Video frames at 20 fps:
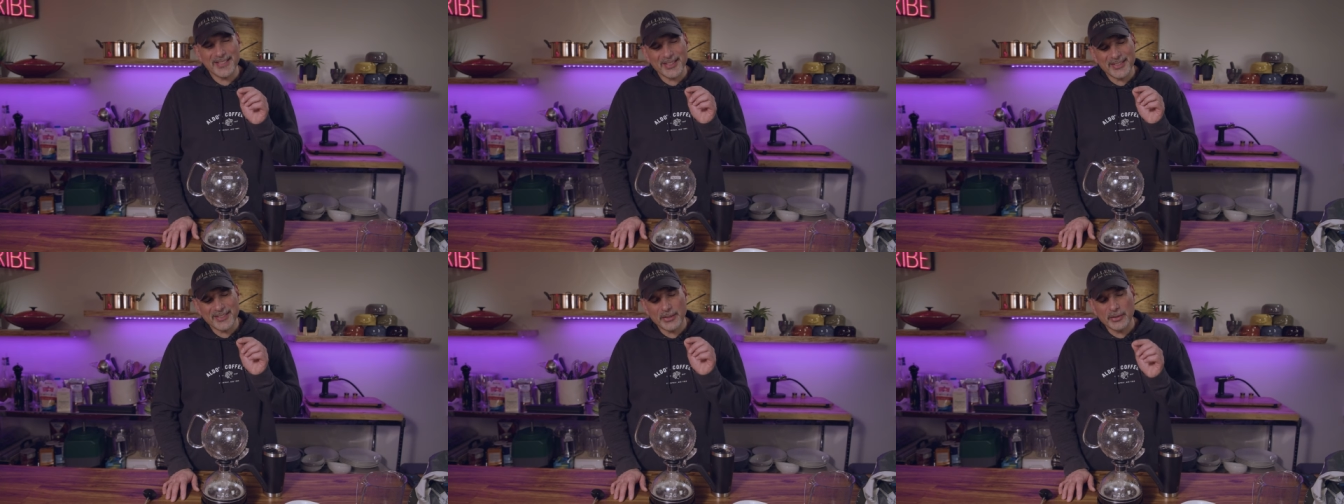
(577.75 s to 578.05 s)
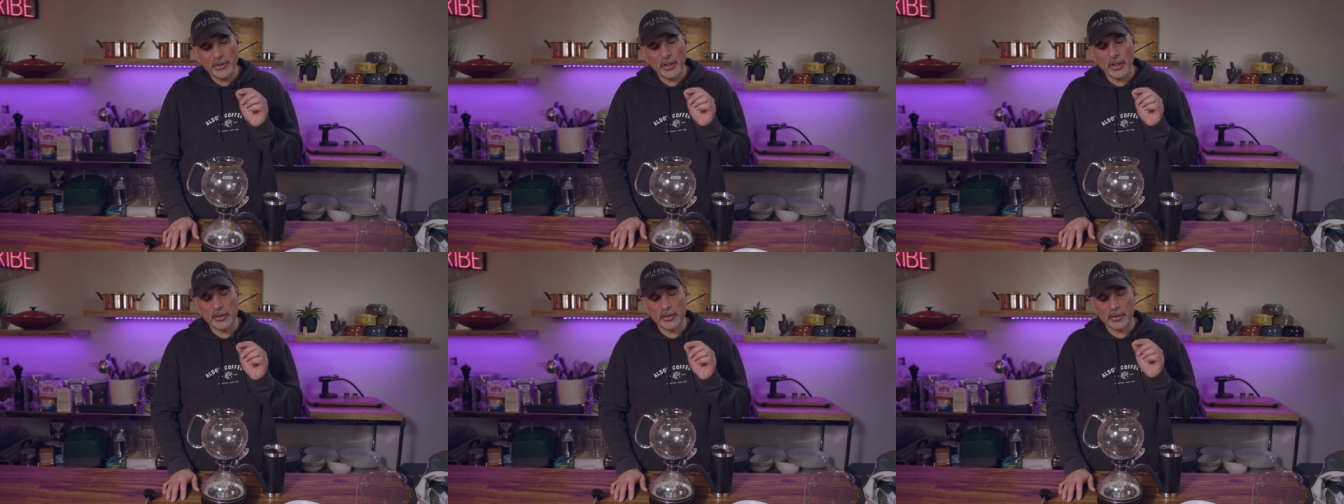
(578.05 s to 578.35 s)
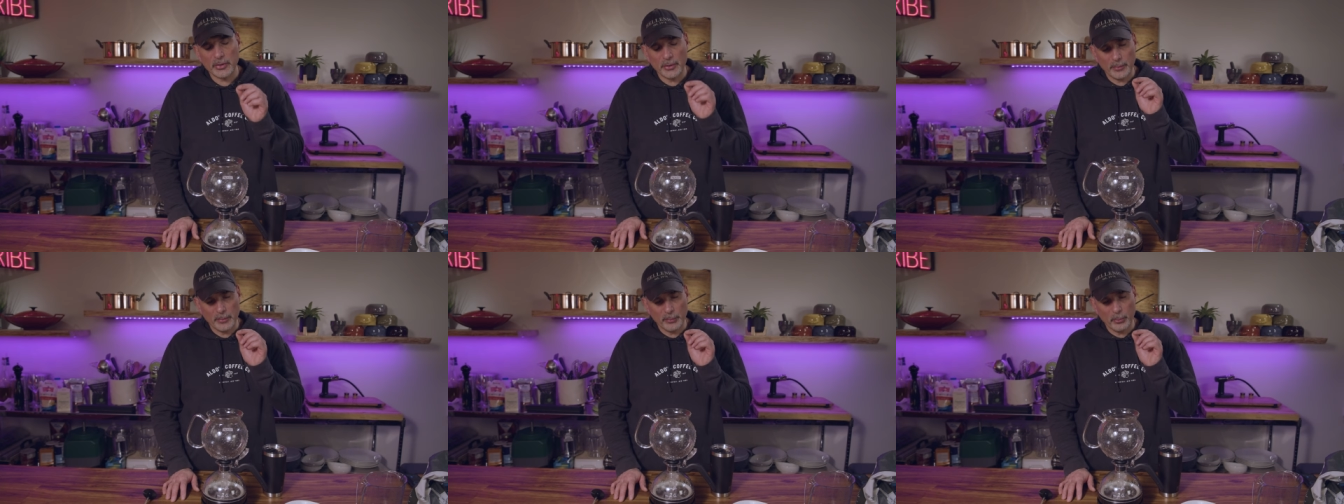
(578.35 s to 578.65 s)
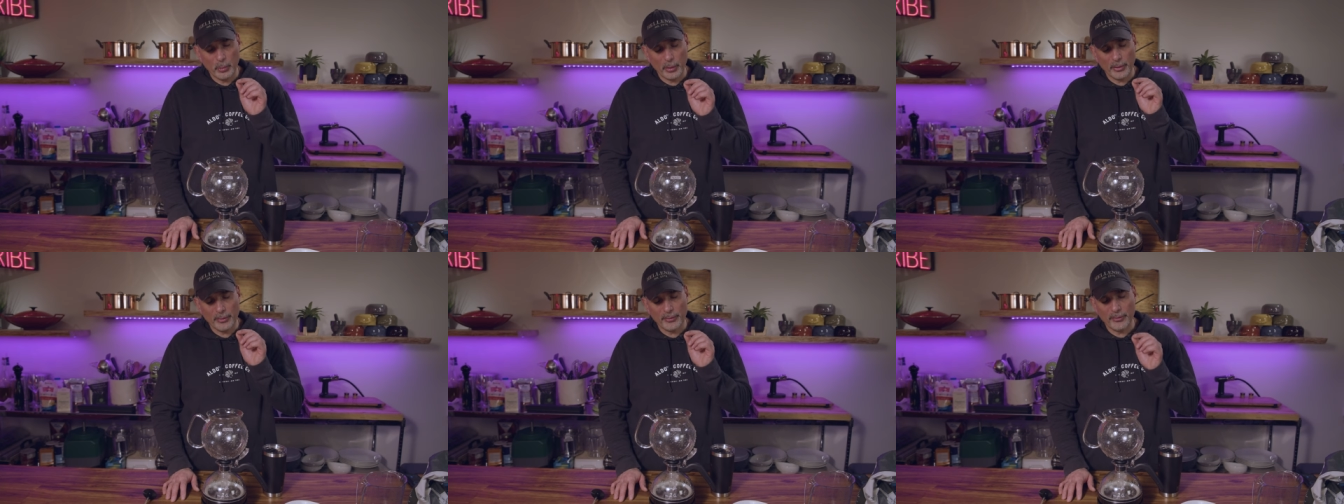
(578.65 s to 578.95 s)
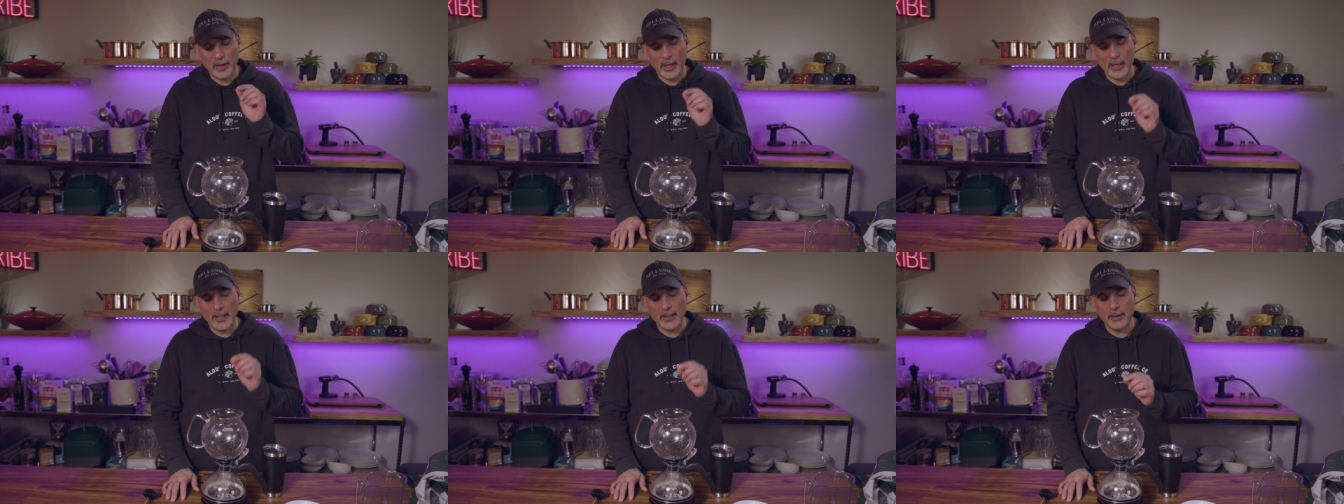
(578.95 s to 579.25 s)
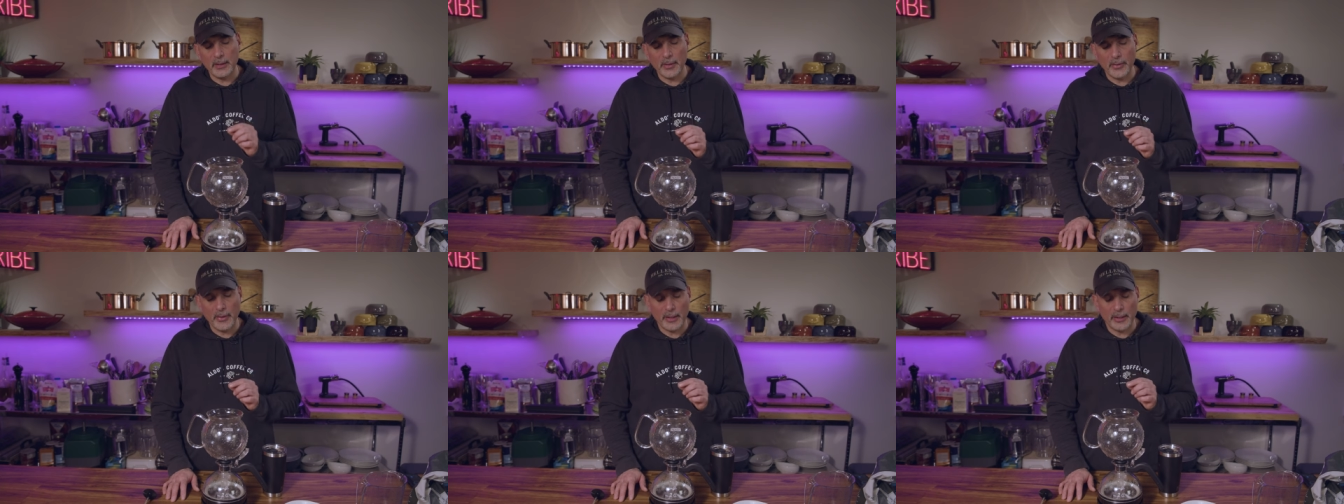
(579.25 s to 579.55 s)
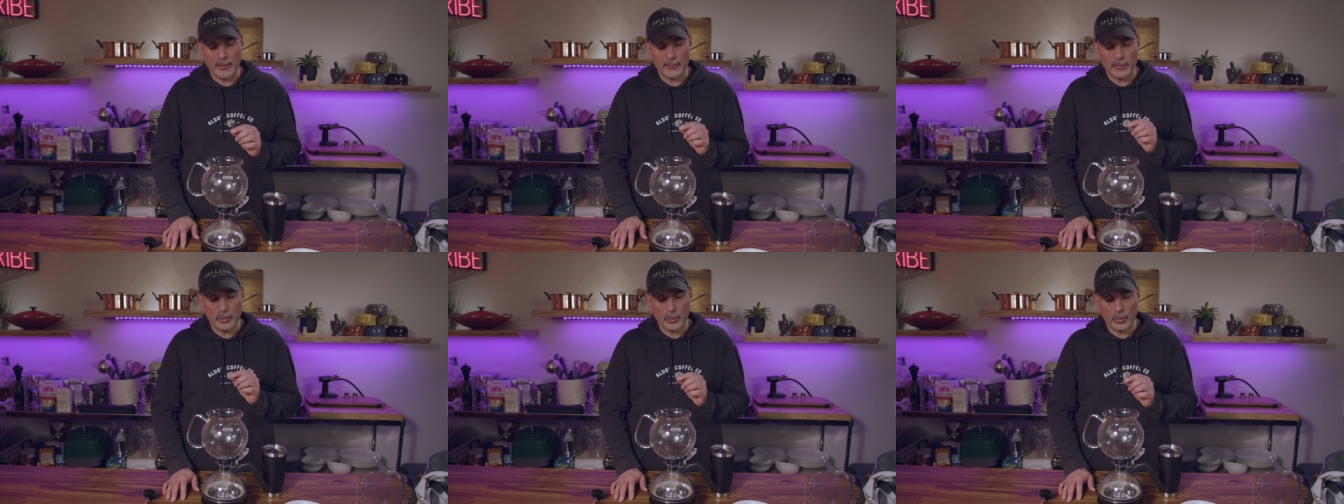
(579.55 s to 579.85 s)
just a touch more fine
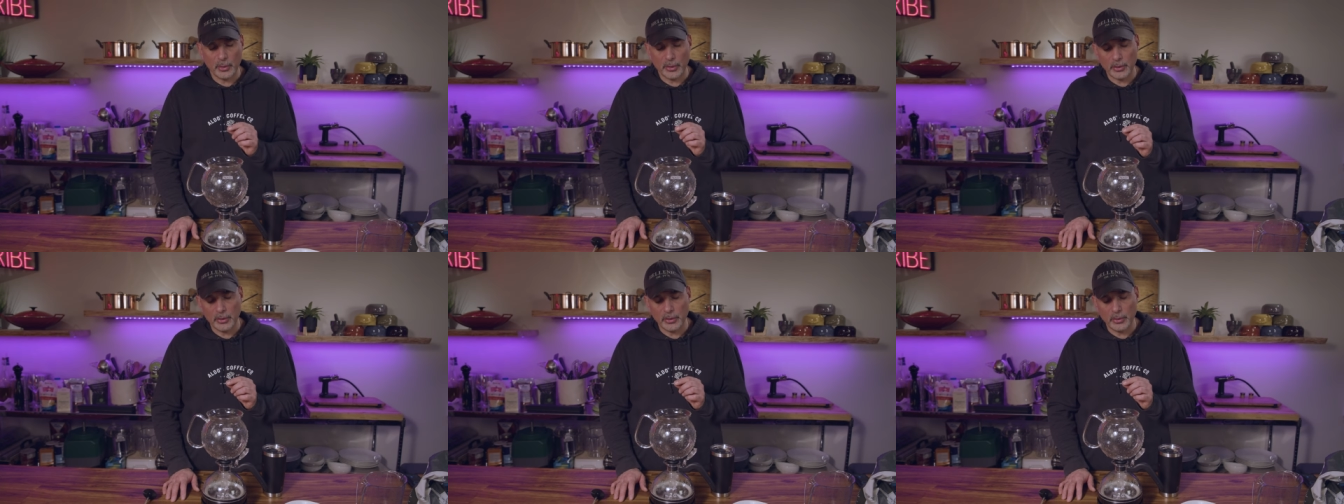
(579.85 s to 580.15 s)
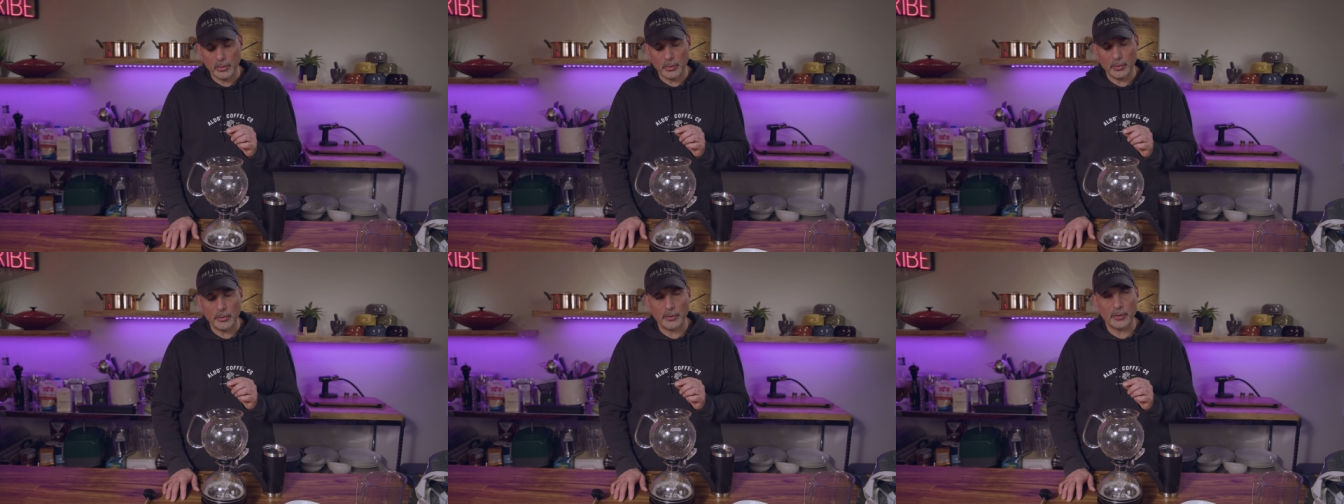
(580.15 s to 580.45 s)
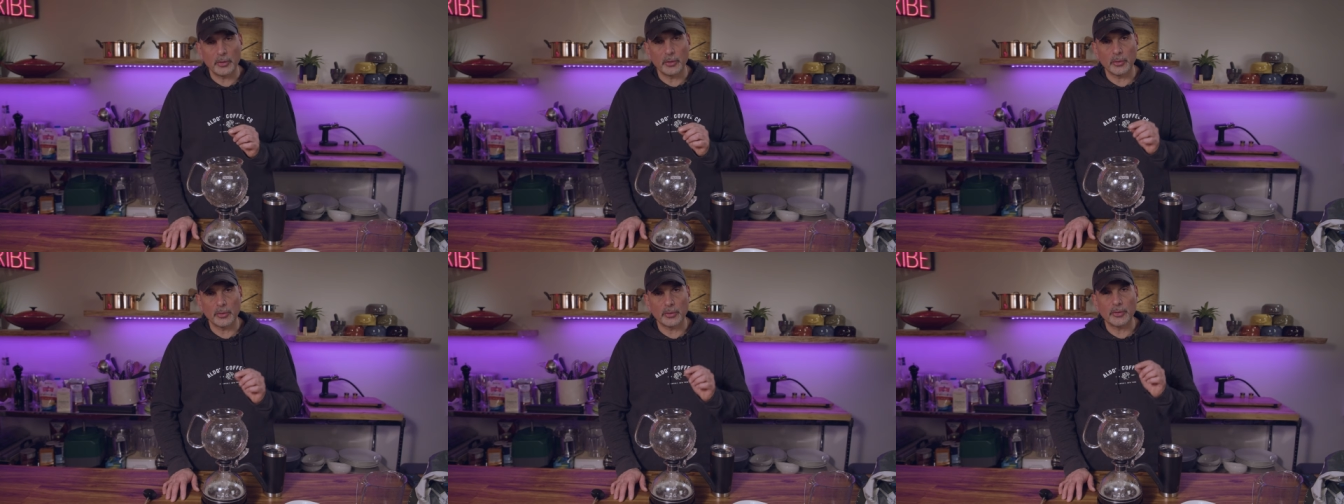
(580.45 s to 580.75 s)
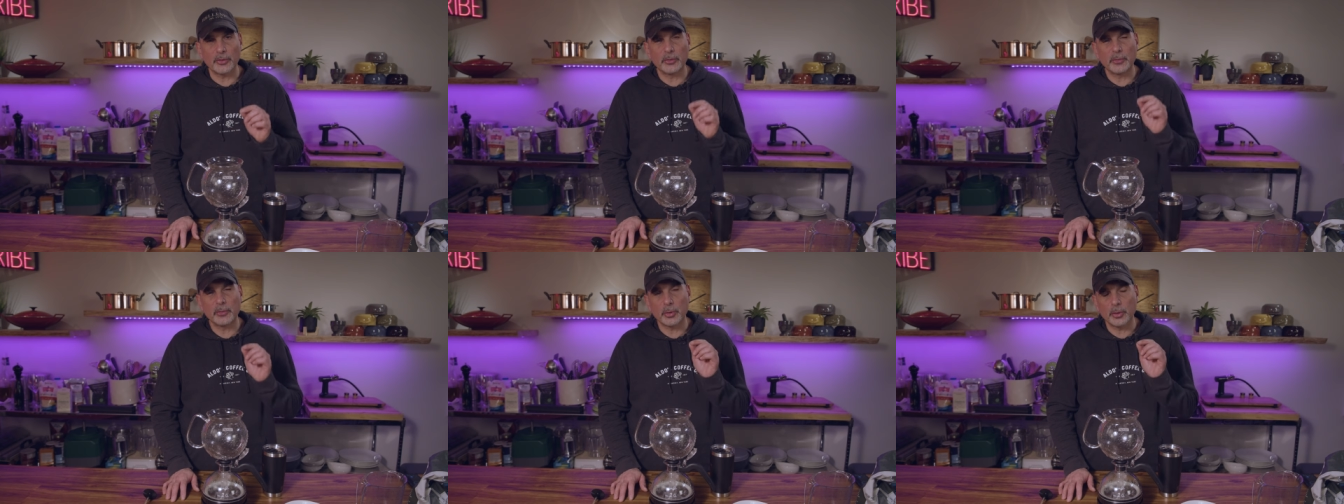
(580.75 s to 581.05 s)
than if you were to use your